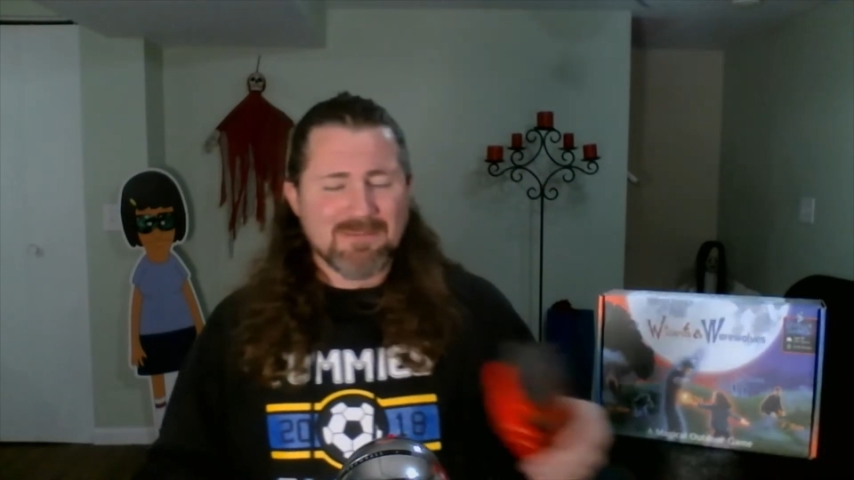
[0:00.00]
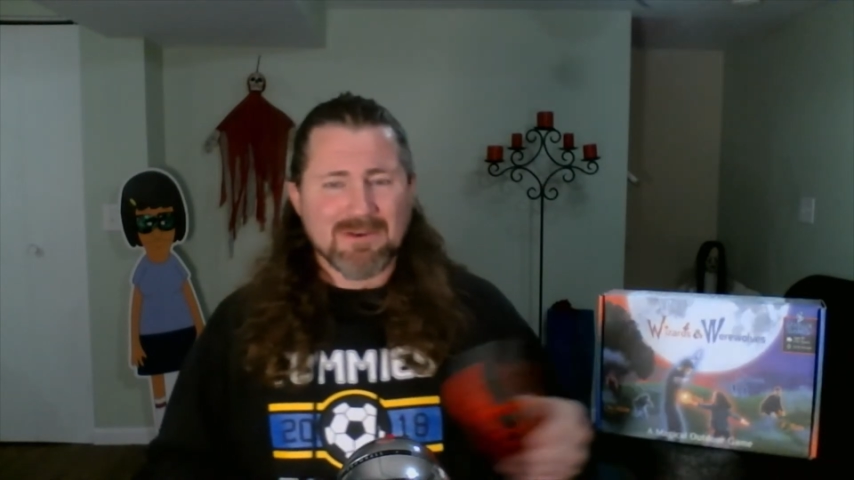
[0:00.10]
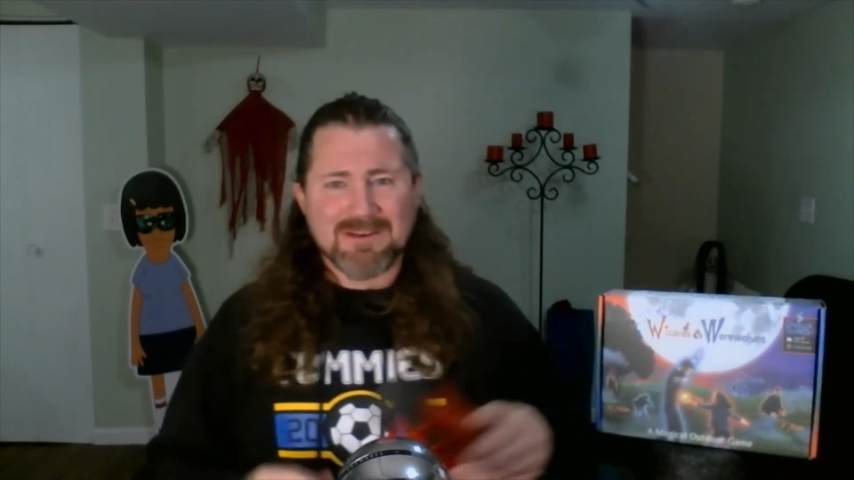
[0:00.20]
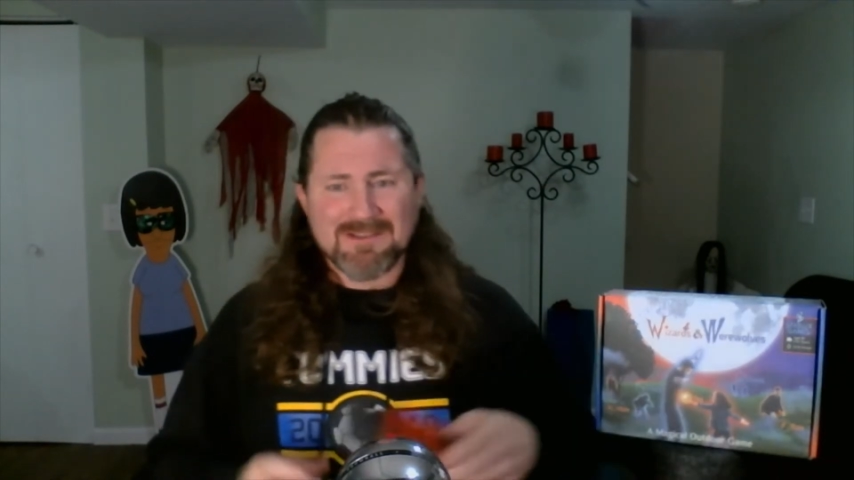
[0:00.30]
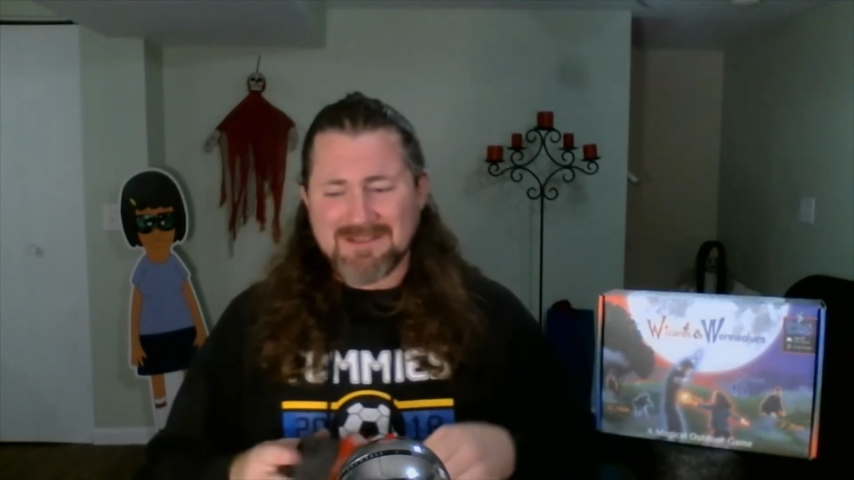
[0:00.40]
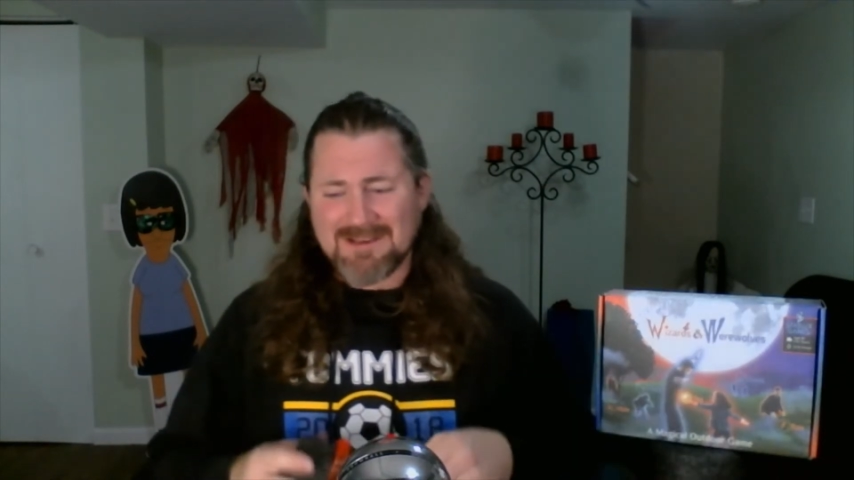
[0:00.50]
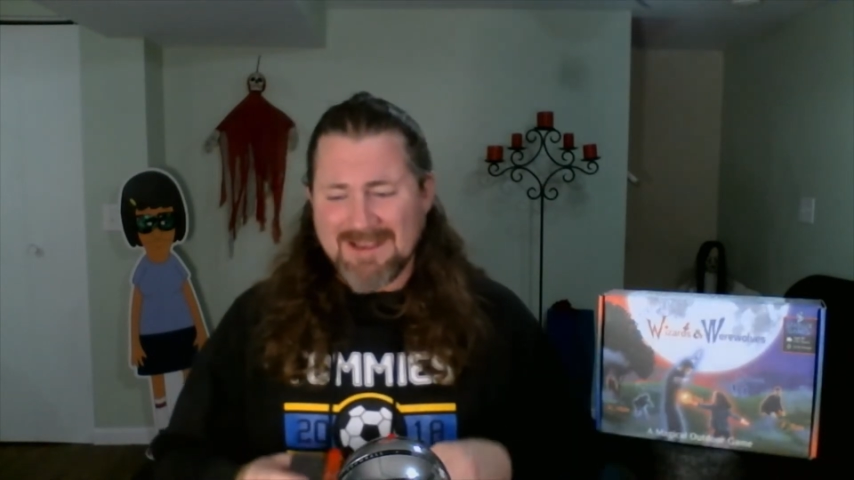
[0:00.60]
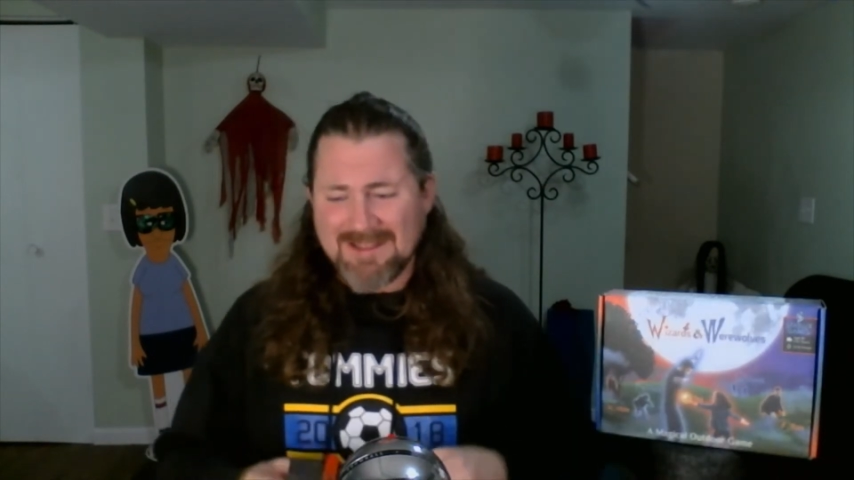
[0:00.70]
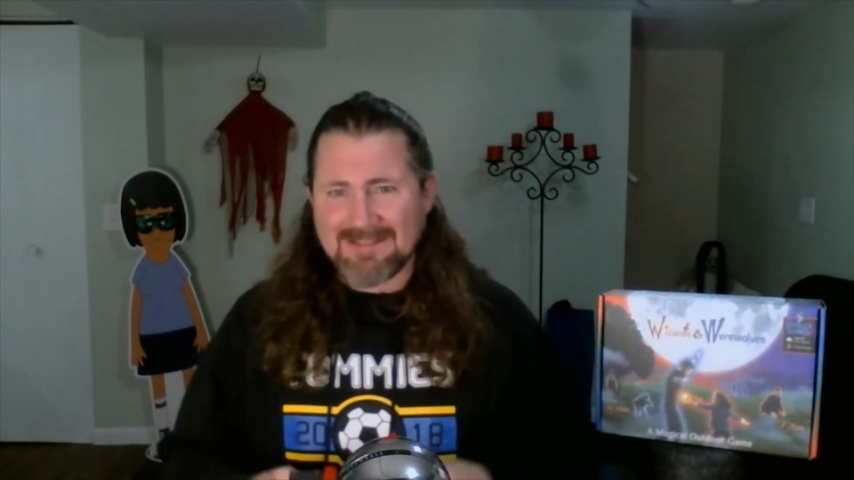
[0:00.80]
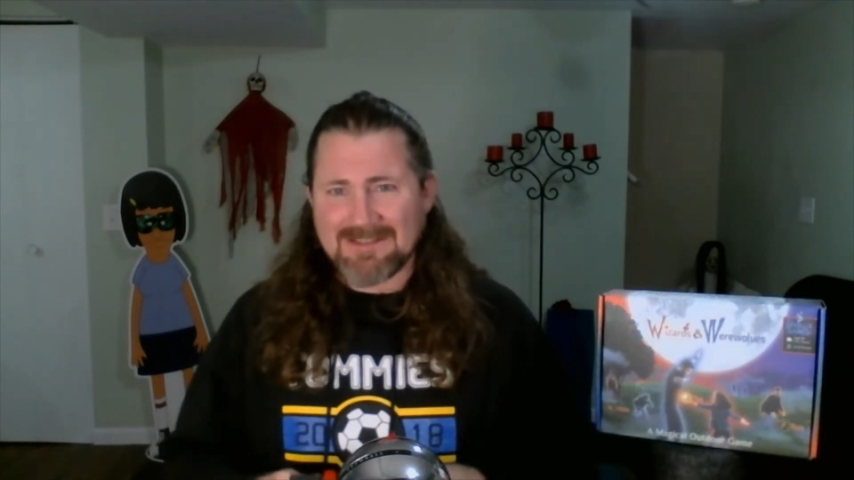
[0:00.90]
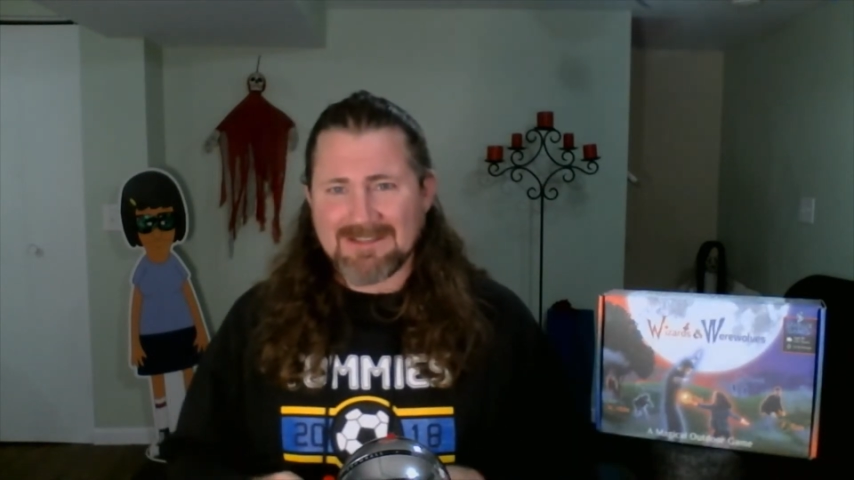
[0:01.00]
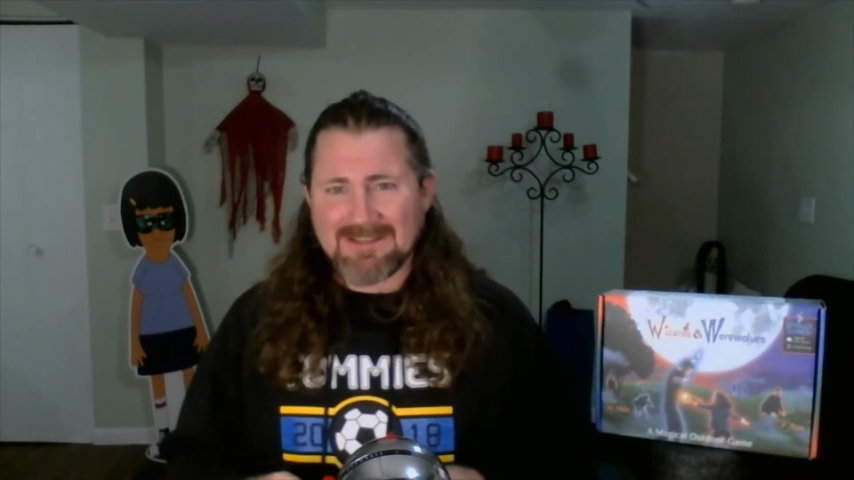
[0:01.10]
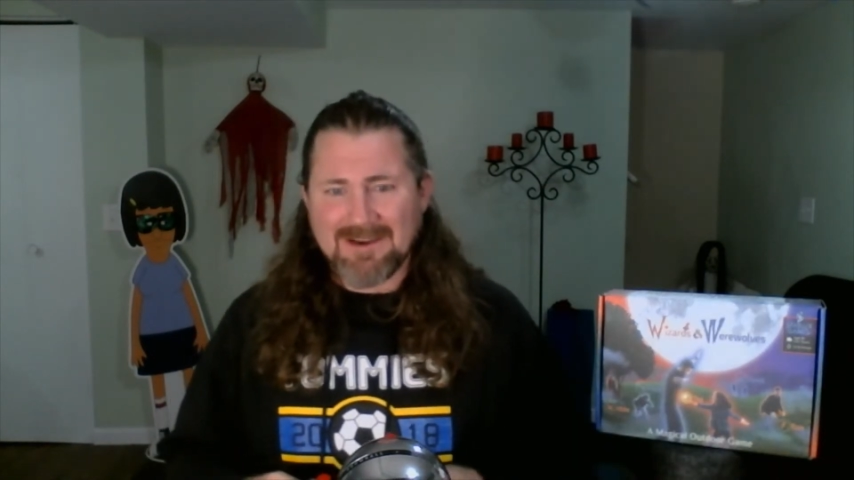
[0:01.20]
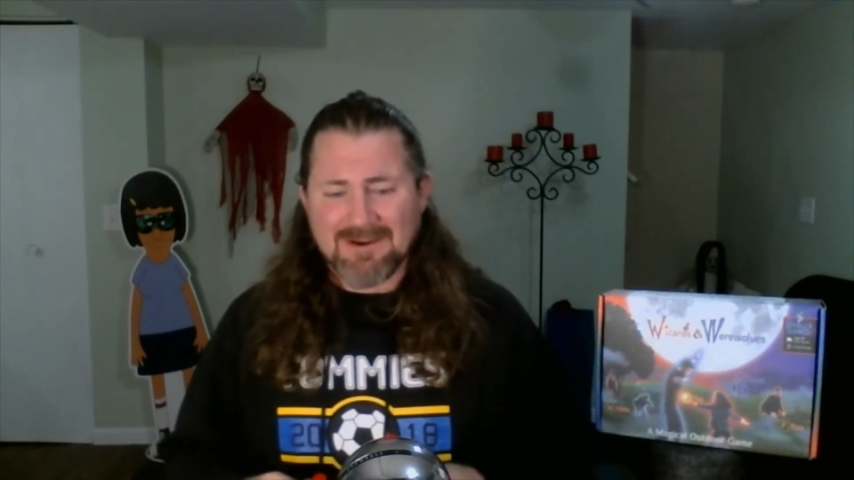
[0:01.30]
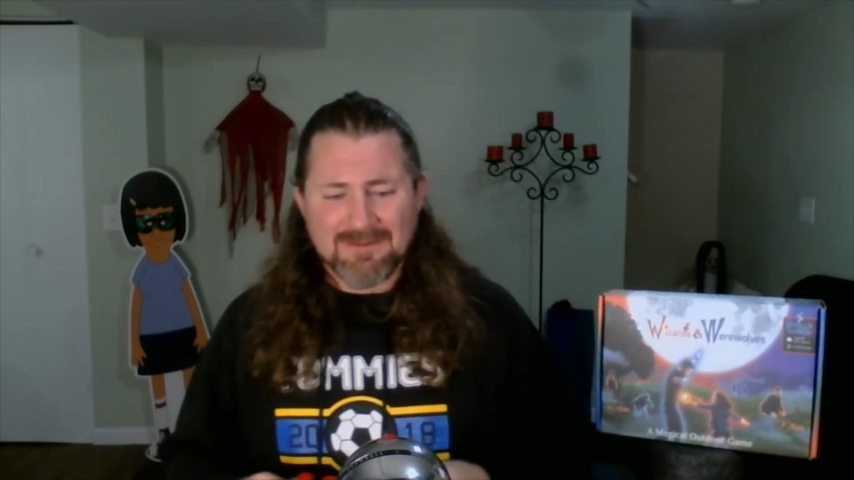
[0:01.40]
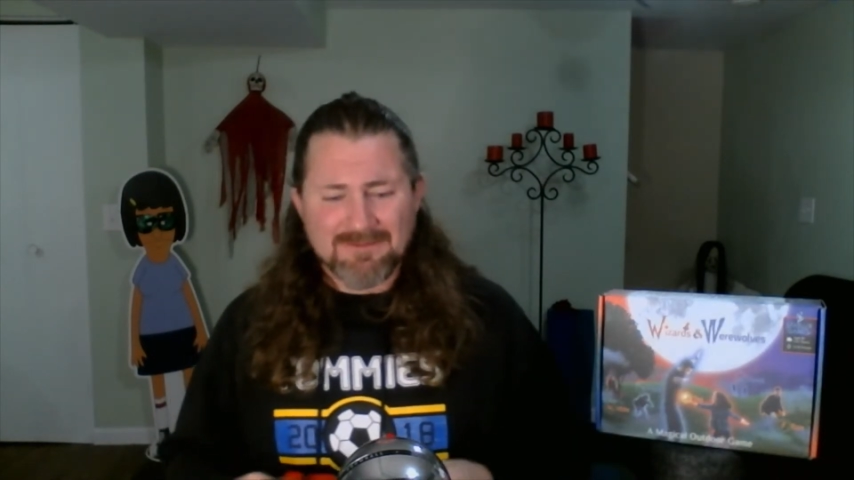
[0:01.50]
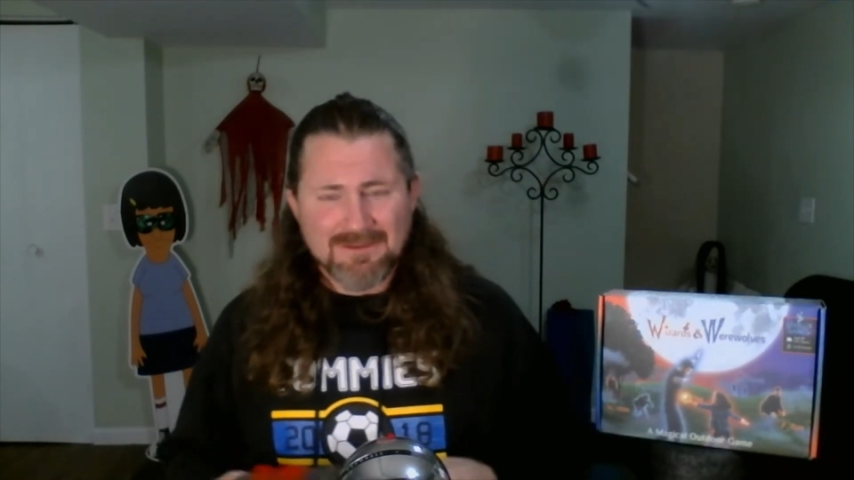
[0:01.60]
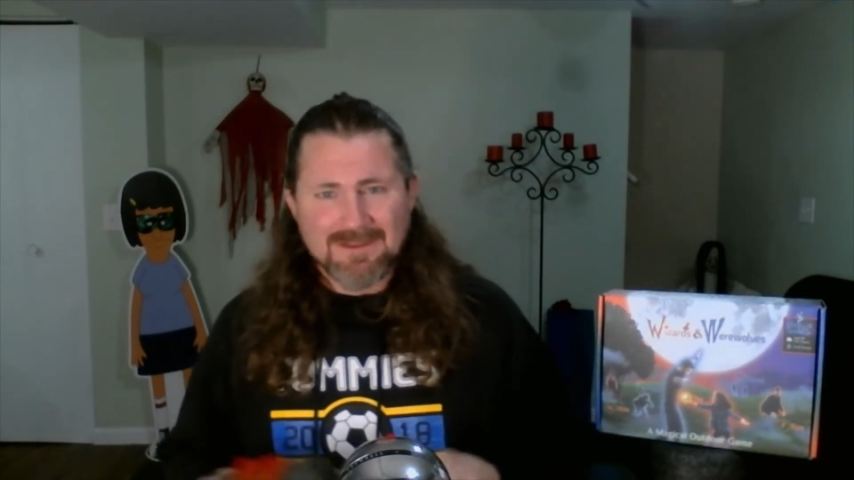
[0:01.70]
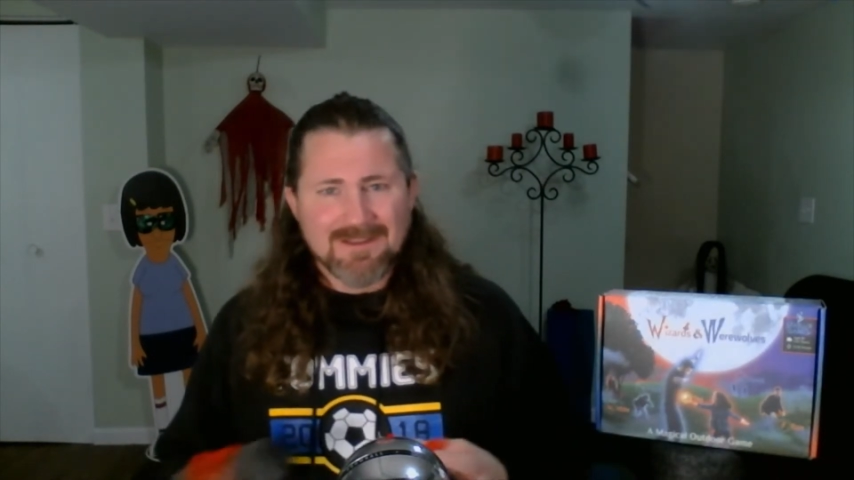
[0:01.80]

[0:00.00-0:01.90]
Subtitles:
but it is going to add a little layer of